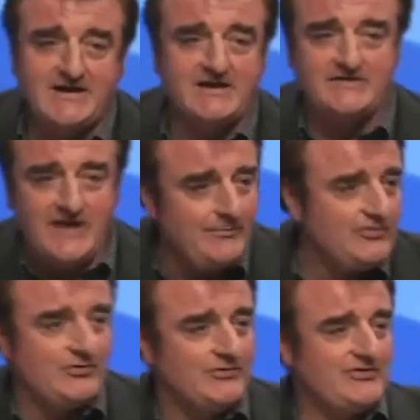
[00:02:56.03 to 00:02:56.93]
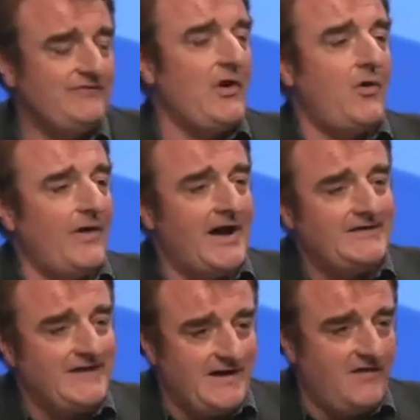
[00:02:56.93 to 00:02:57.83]
contemptuous of the whole
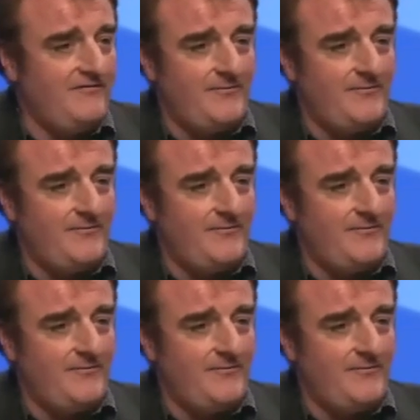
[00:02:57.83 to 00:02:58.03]
idea of